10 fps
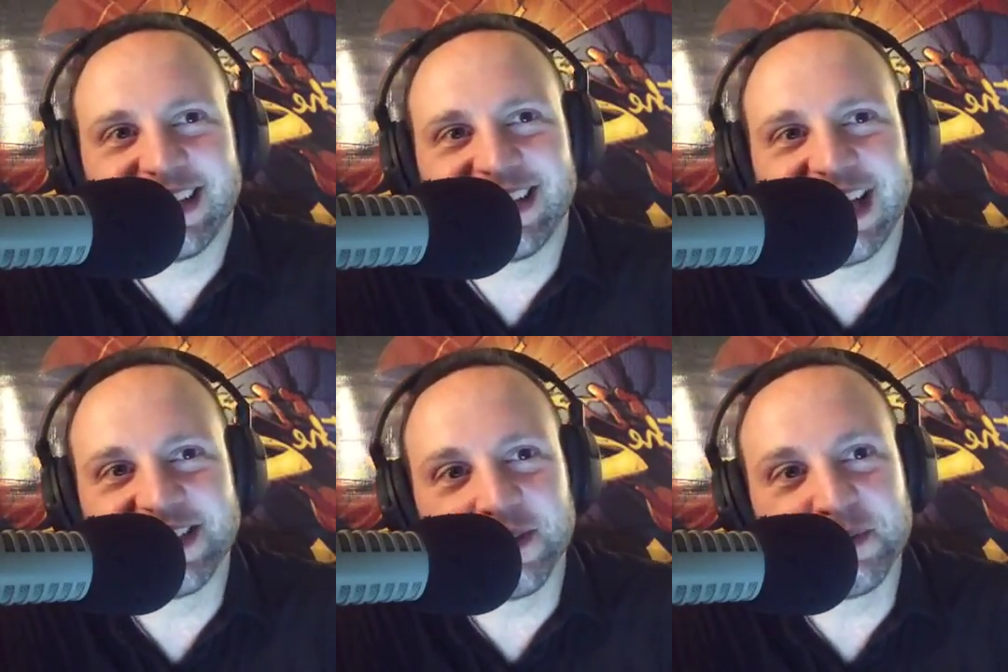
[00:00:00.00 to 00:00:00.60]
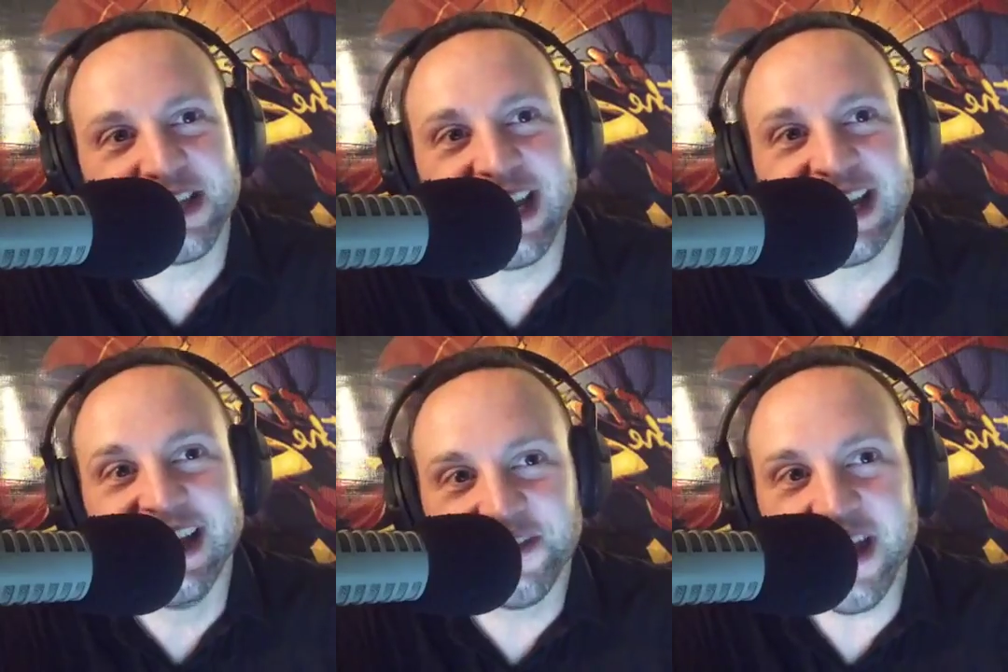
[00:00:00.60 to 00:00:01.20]
That's what I'm
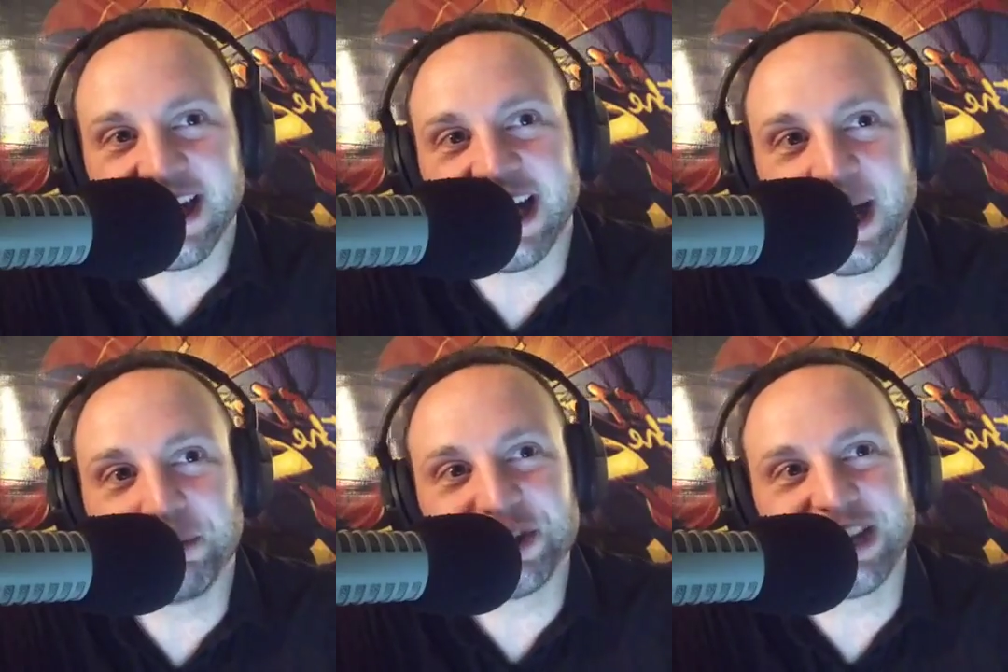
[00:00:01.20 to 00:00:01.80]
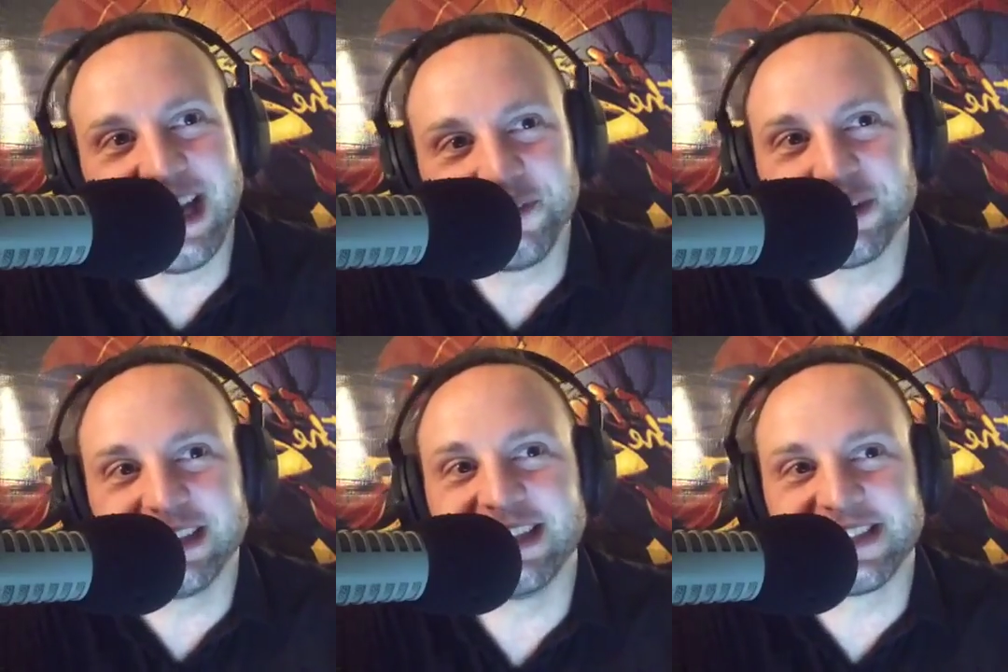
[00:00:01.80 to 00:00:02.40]
saying. They accomplished
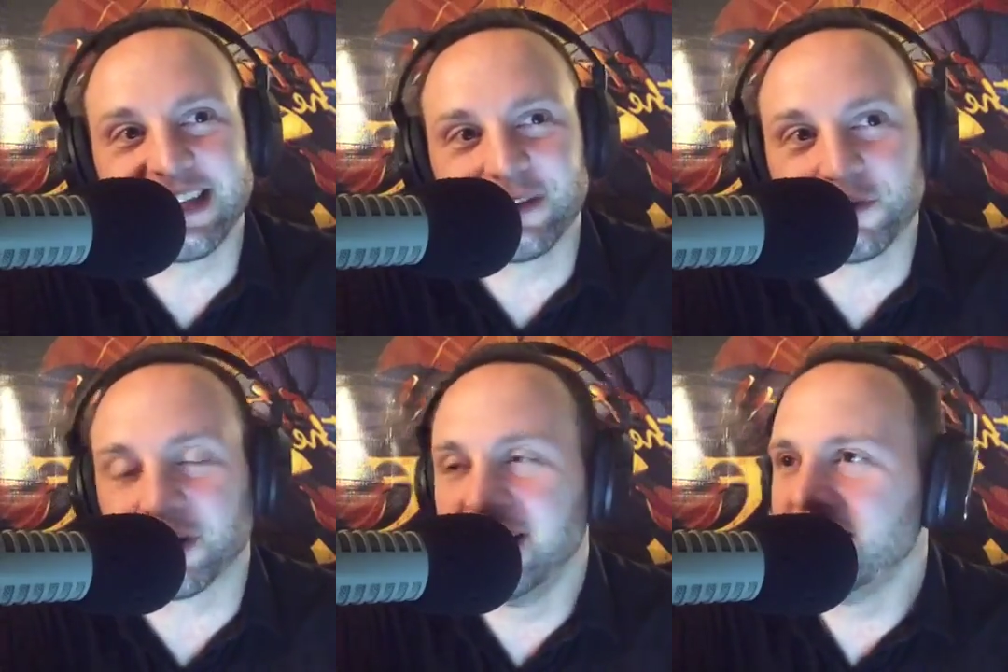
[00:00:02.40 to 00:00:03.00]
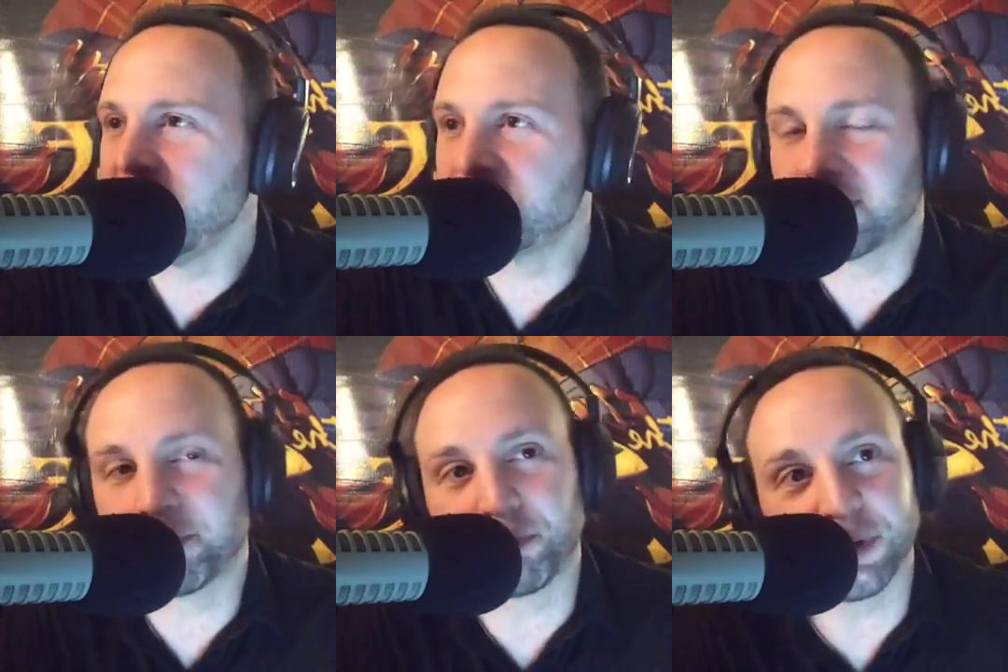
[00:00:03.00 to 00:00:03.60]
everything they set out for. It was
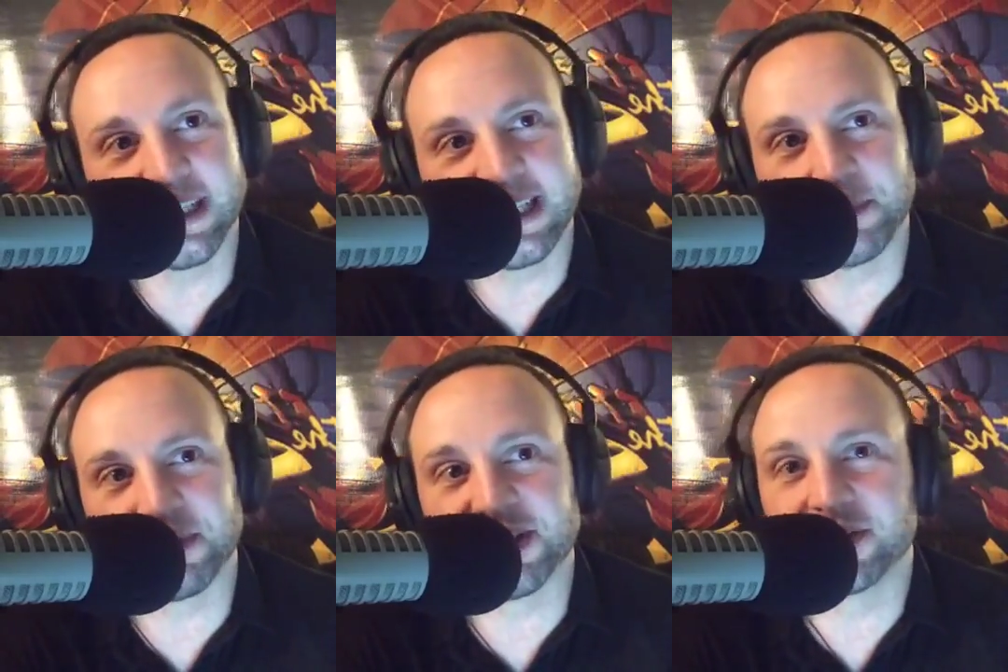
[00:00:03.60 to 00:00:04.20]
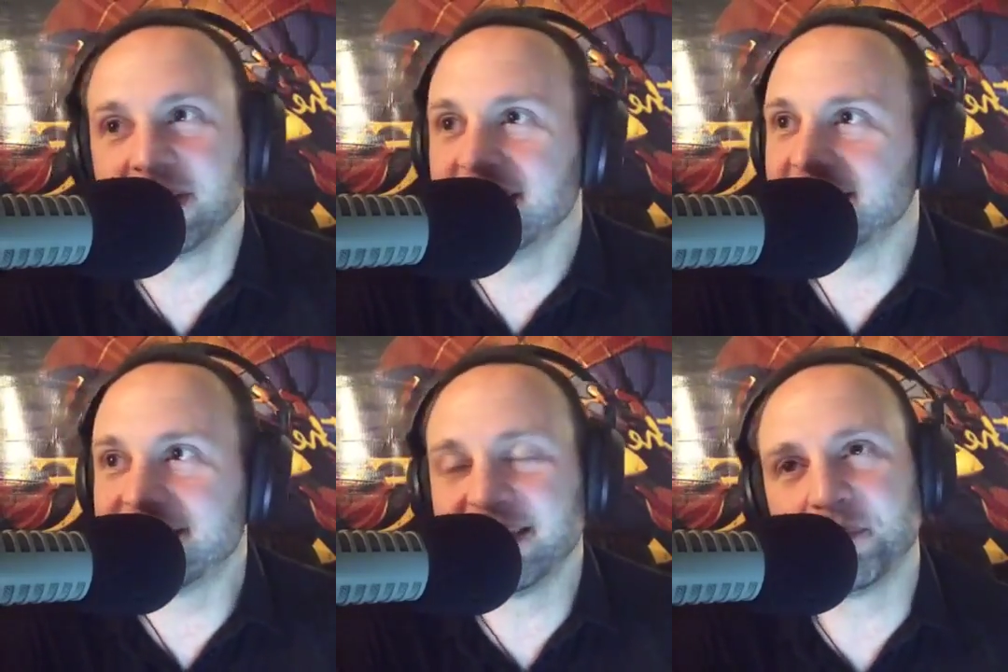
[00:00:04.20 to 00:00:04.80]
a brilliant episode.
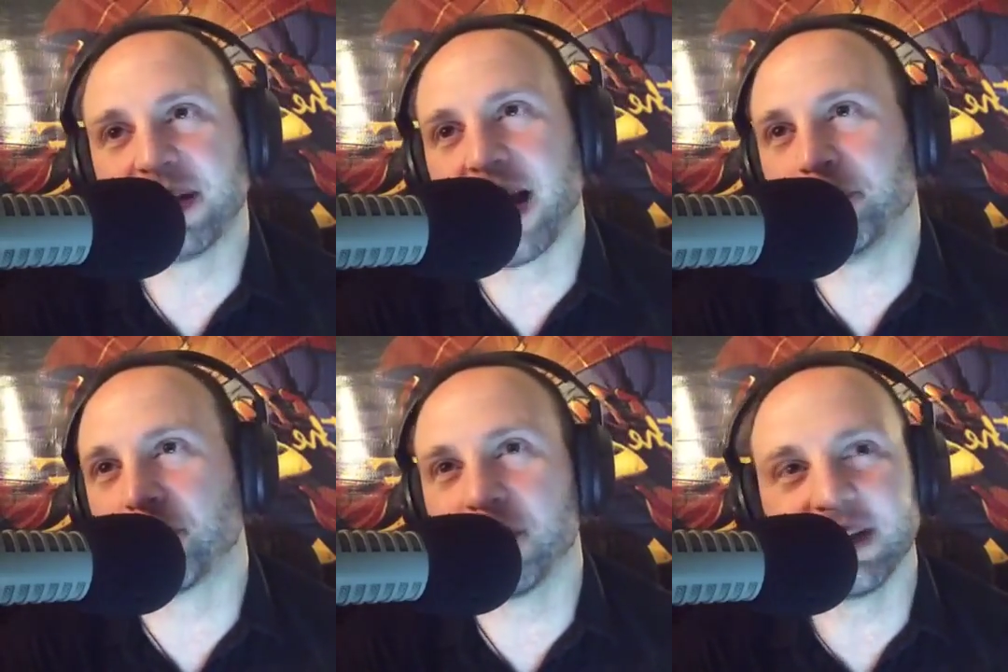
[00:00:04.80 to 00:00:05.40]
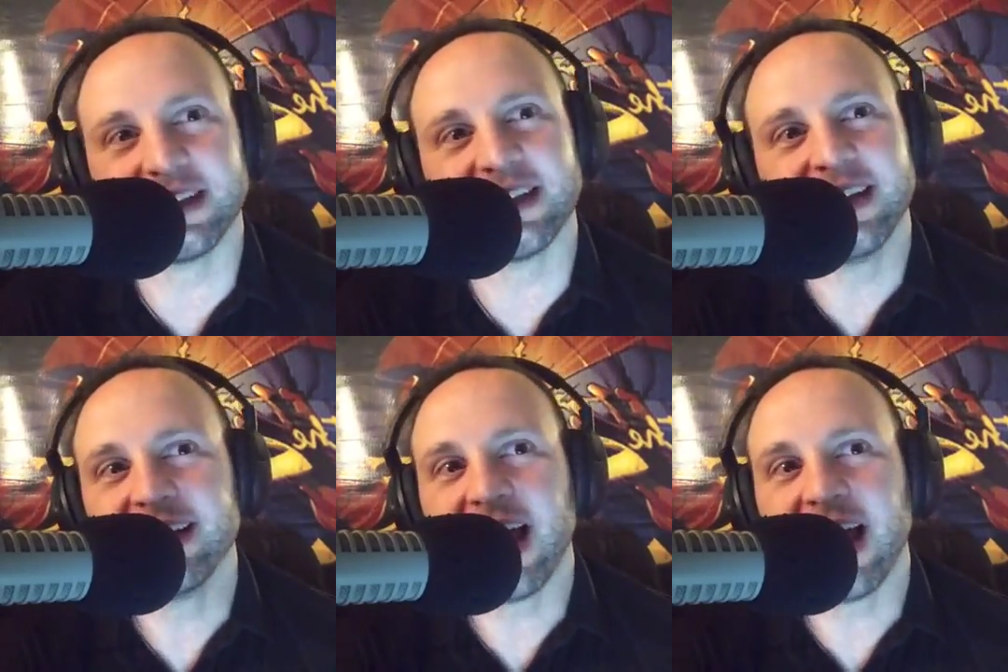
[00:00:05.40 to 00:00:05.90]
They did, but I'm broken.